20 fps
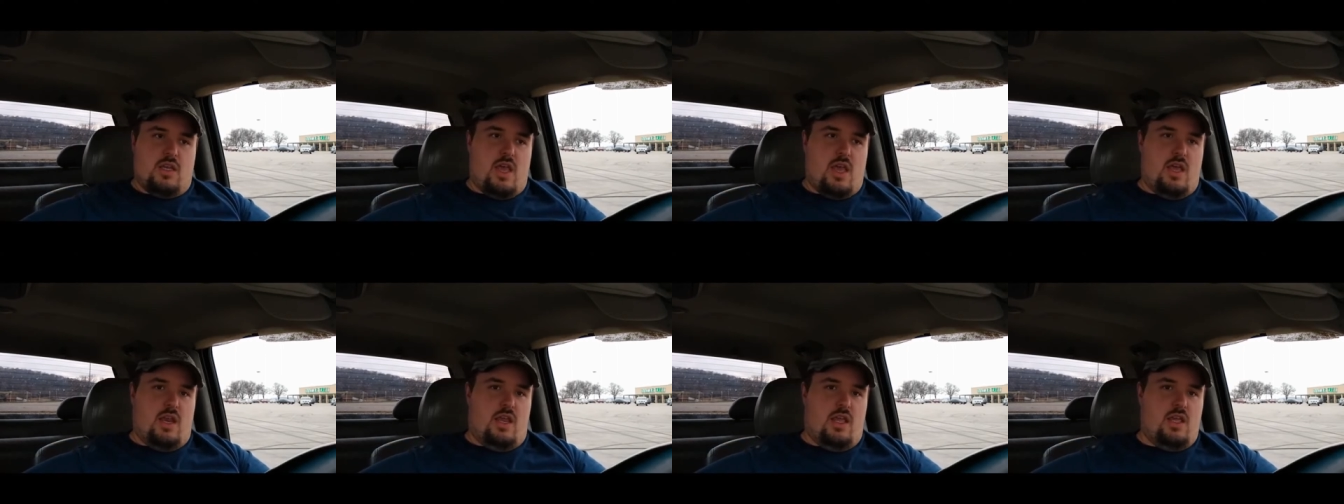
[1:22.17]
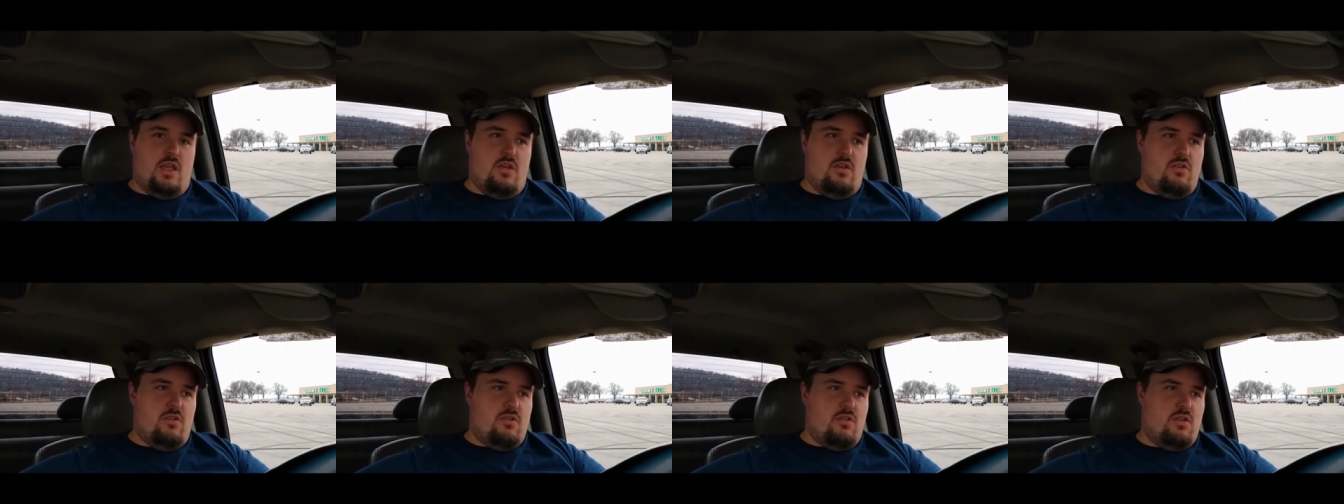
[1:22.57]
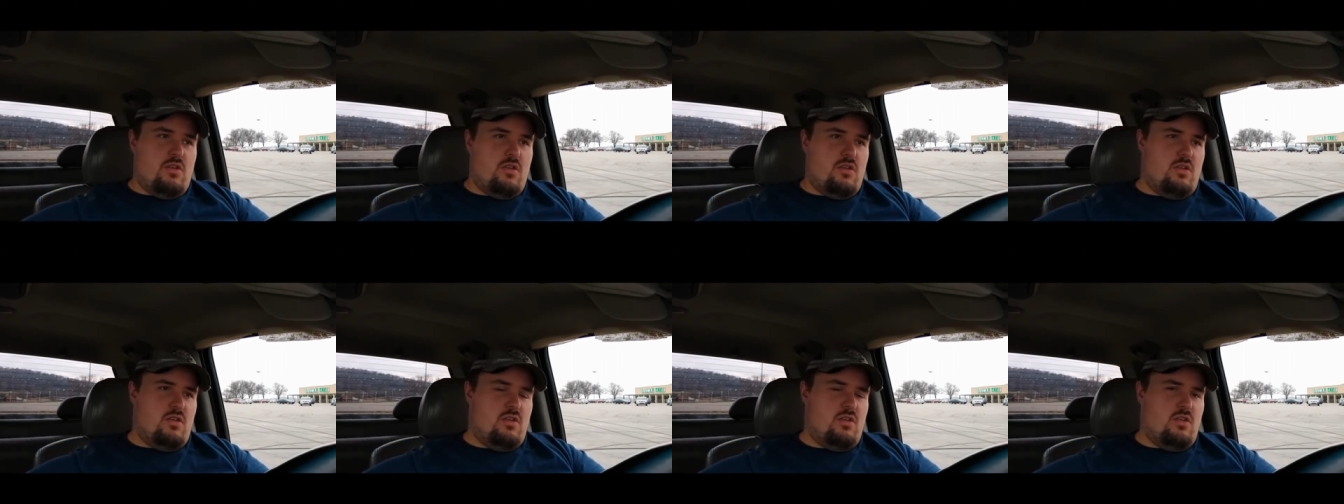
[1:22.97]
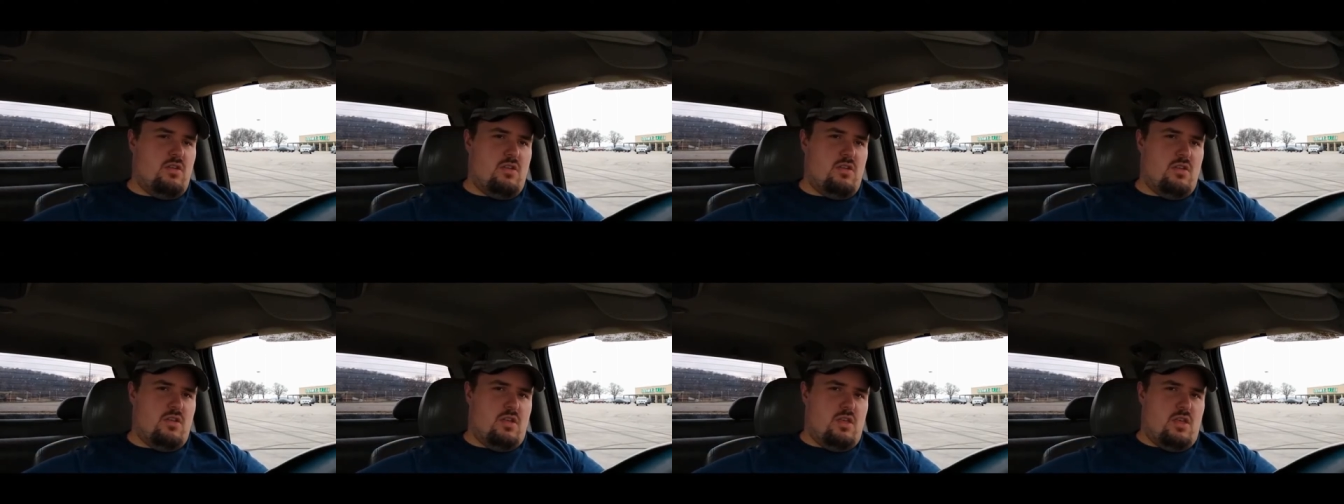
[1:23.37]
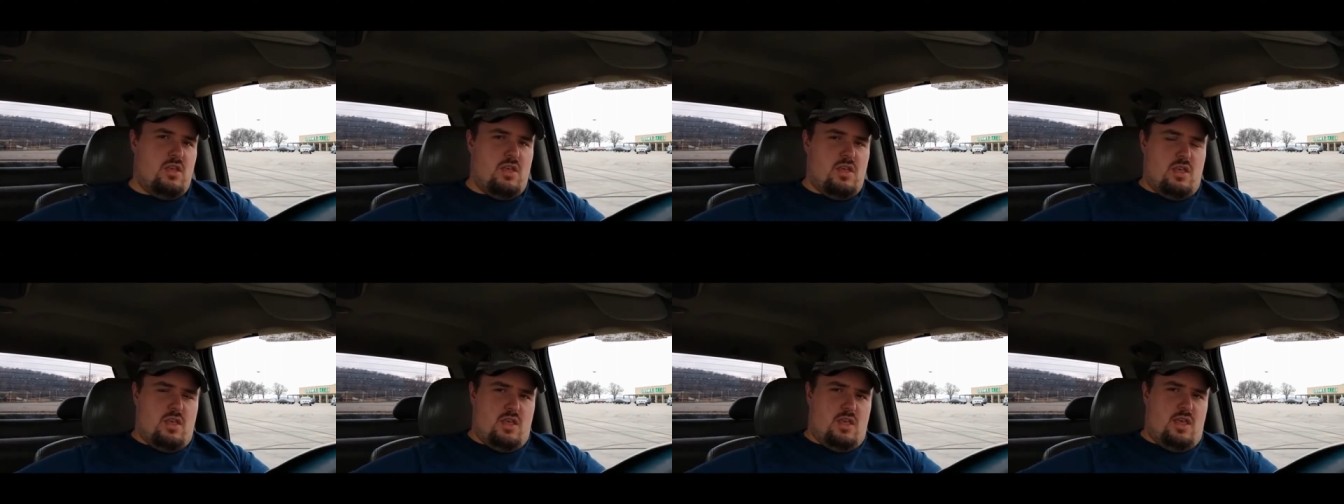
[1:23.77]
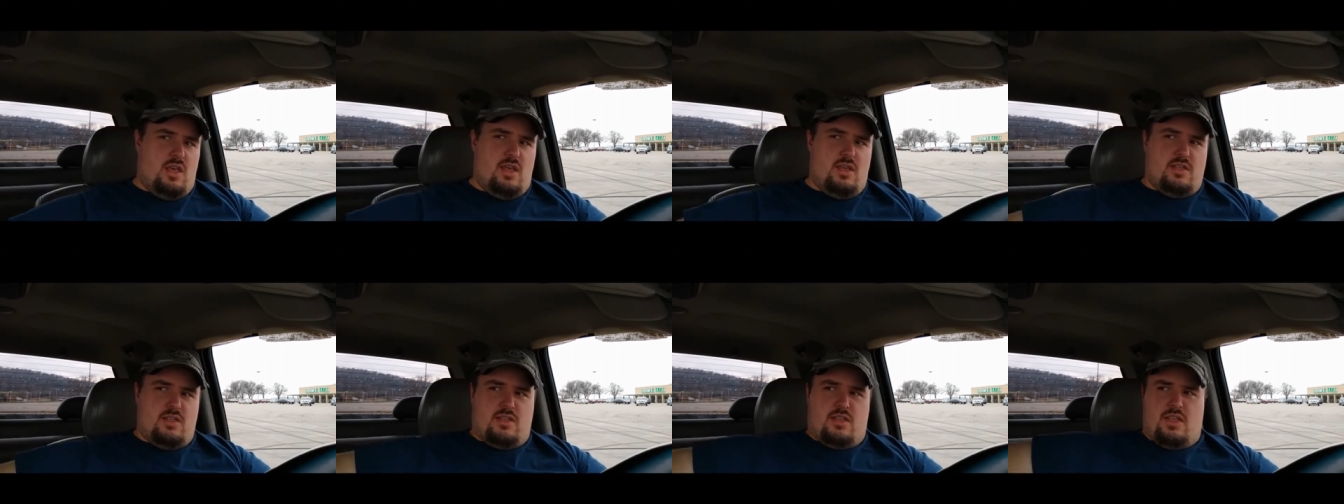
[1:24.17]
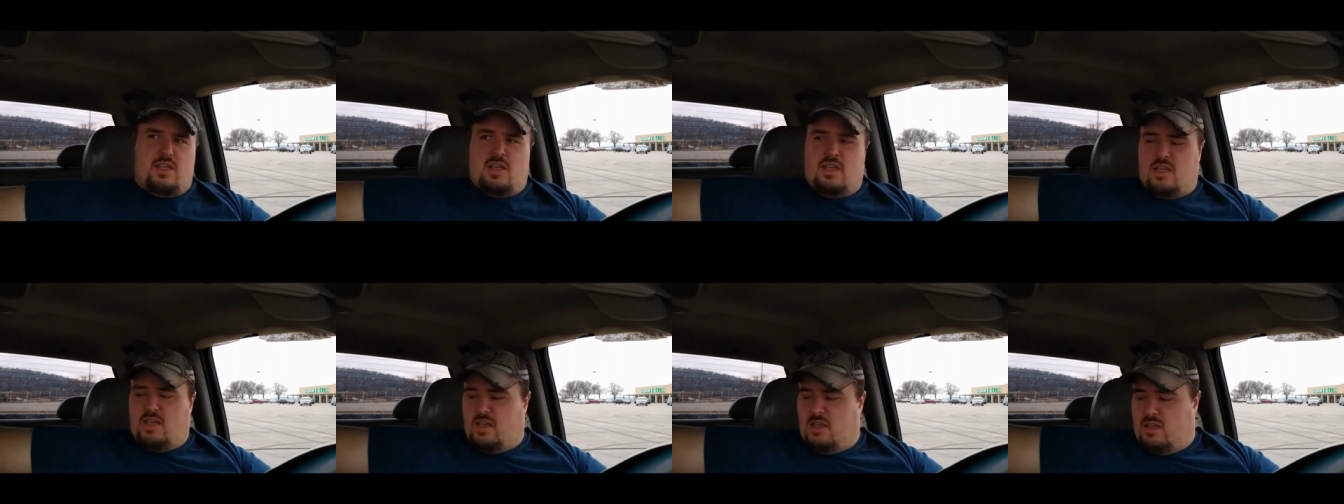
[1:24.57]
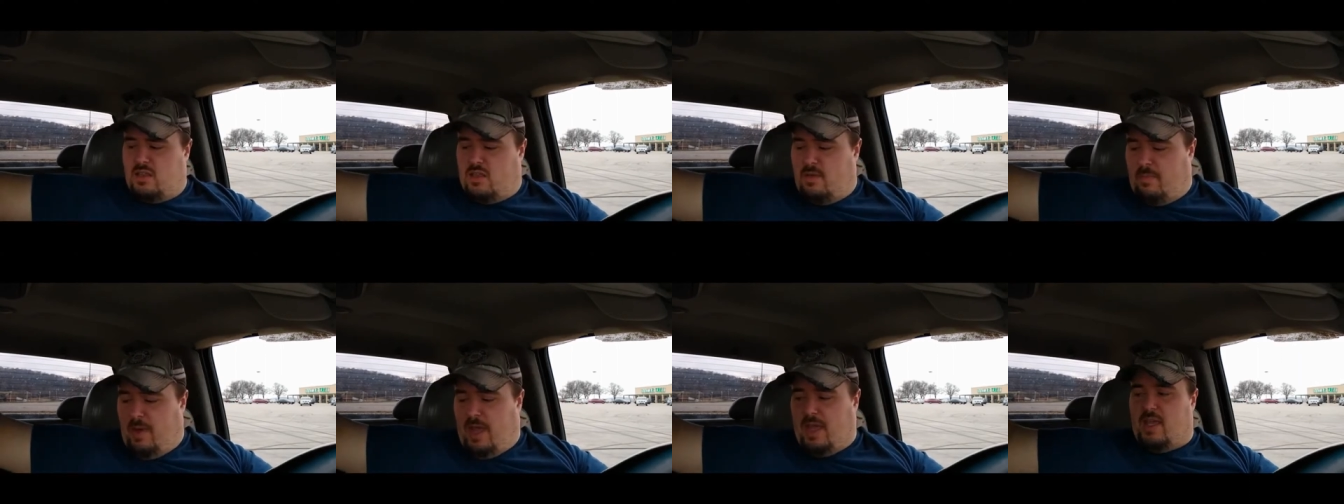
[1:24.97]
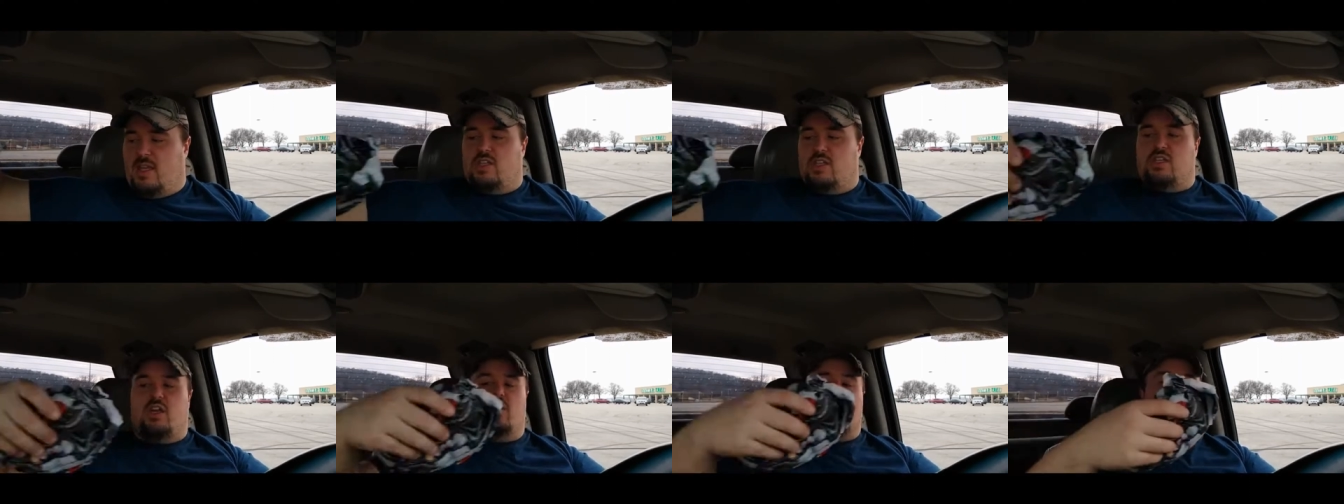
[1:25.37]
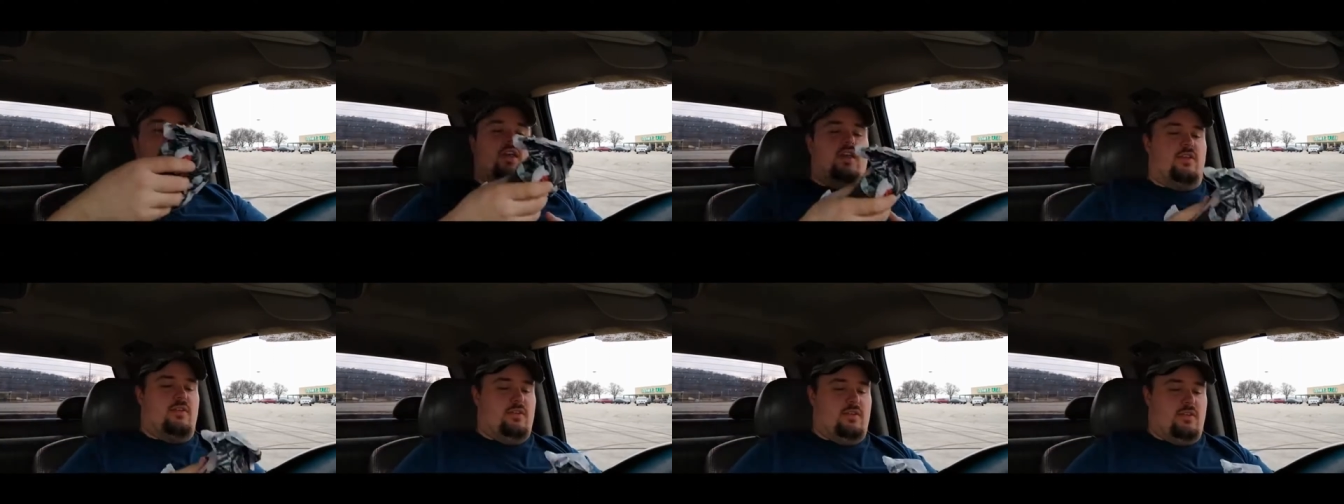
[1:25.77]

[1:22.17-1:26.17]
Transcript: And here is the Bacon Cheddar King.